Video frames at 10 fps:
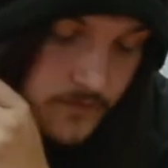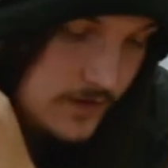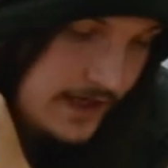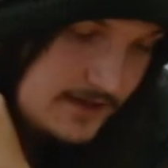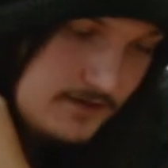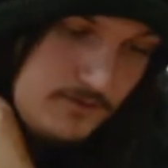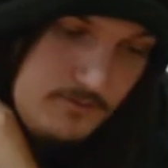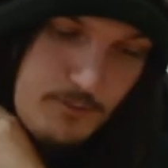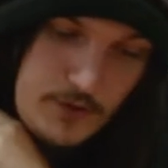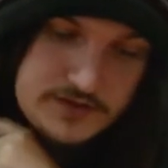Like
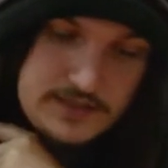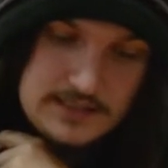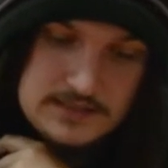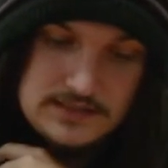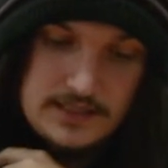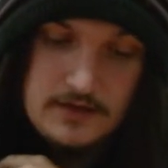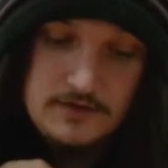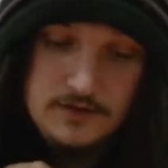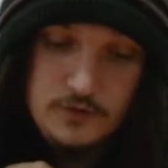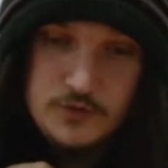most decks that I
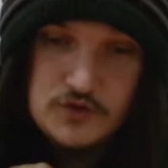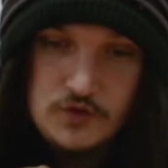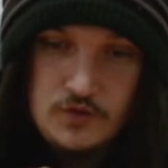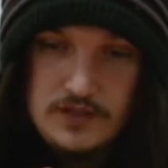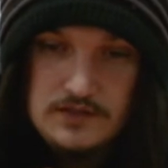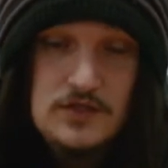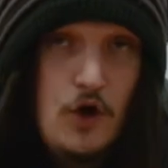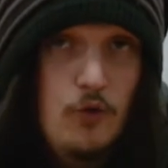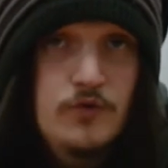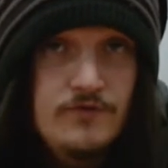lose to is
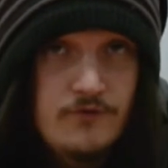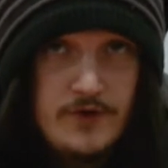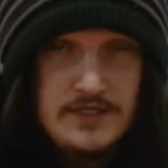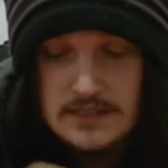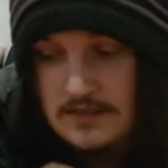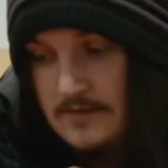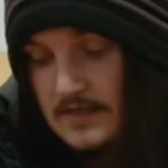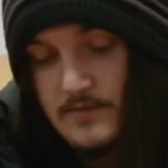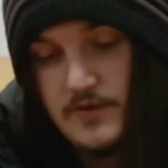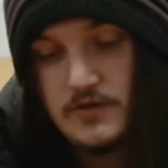Golden
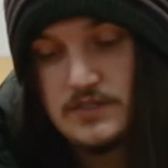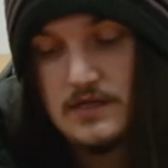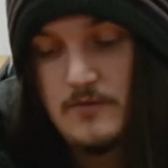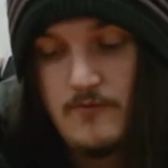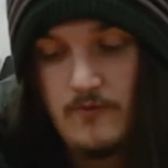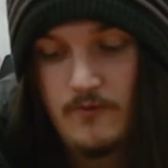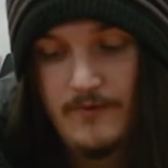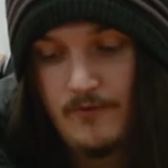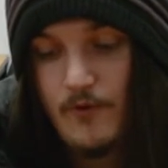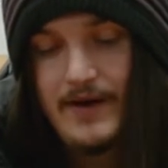Frieza, because the
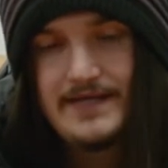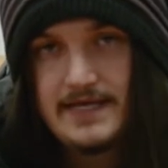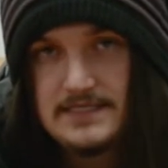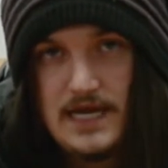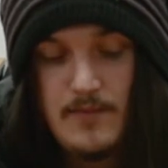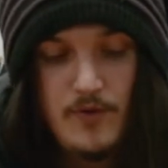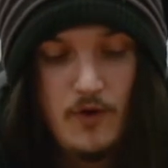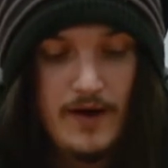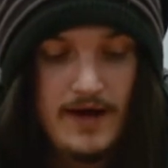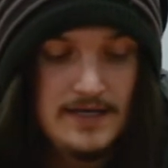way they
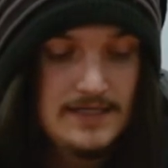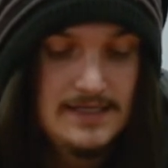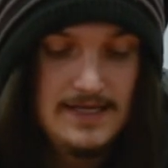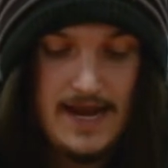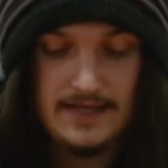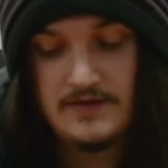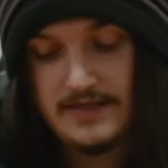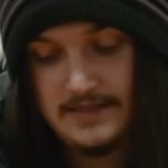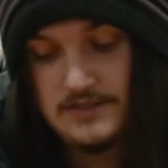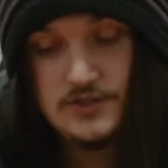tempo out, and
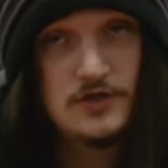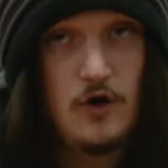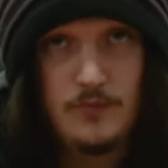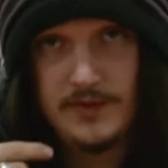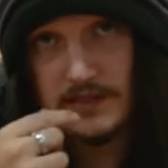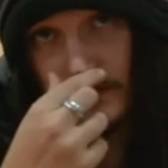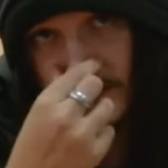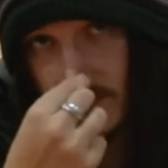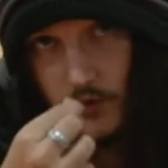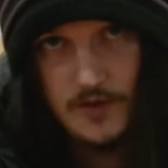like they just cold
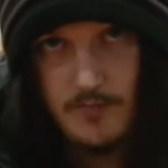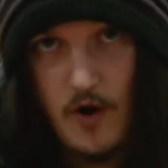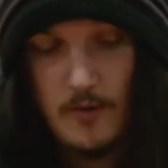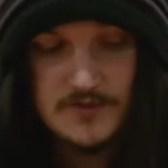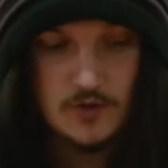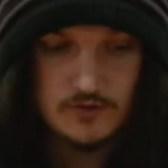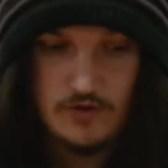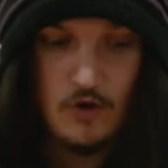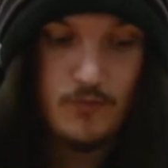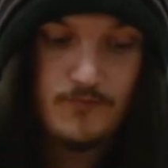bloodlust all your pops or
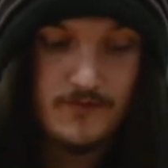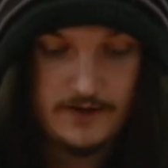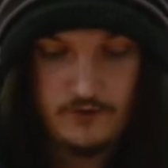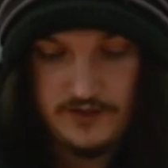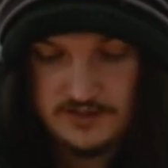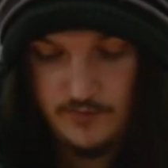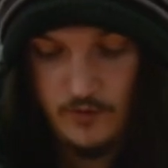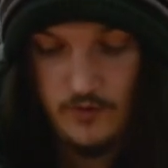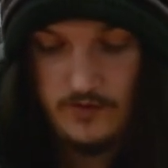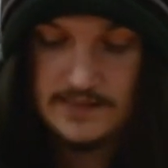cold crushable
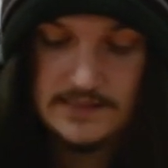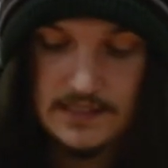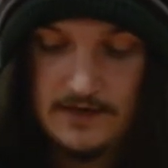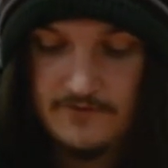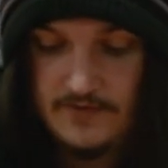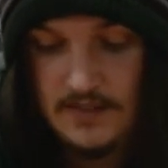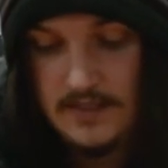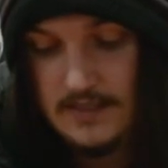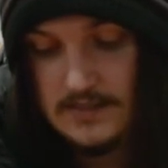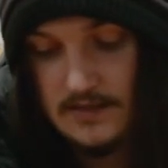all your stuff.
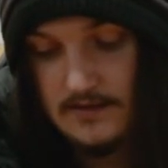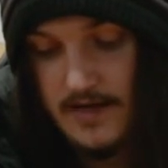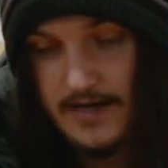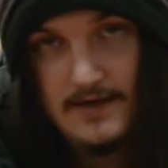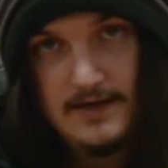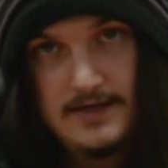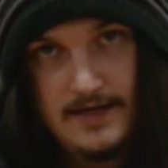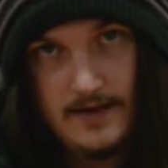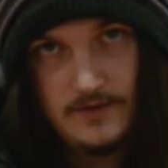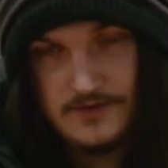So like
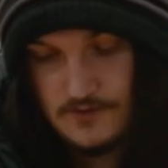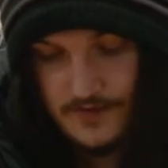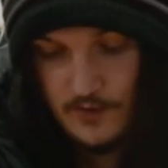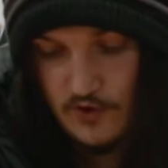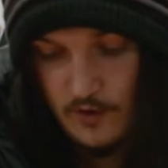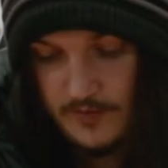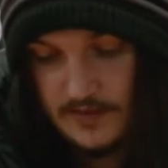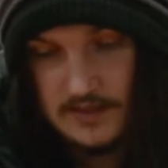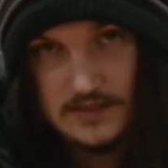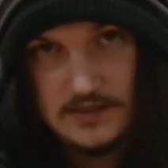they'll cold
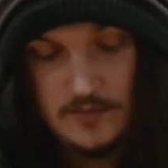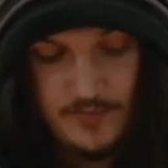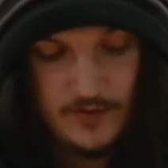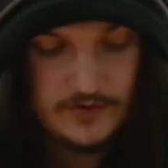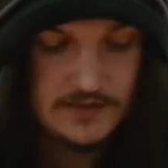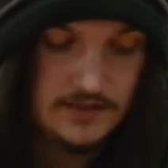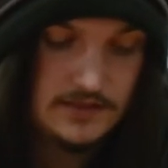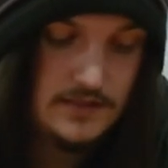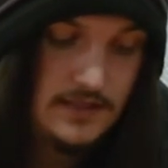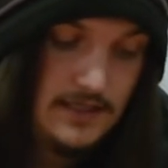bloodlust your
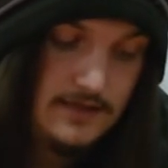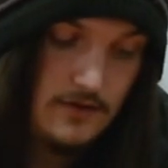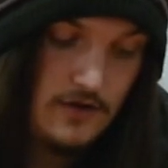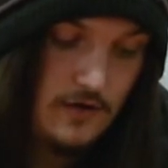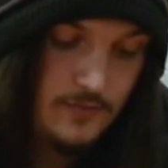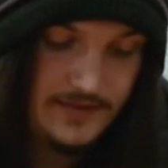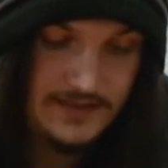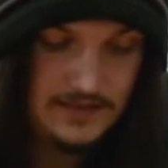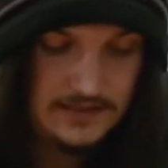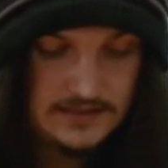Beeruses, they'll cold
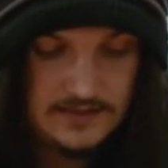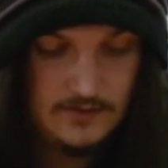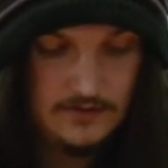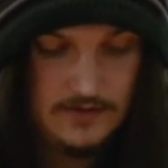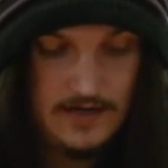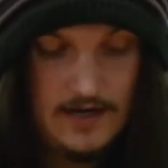bloodlust your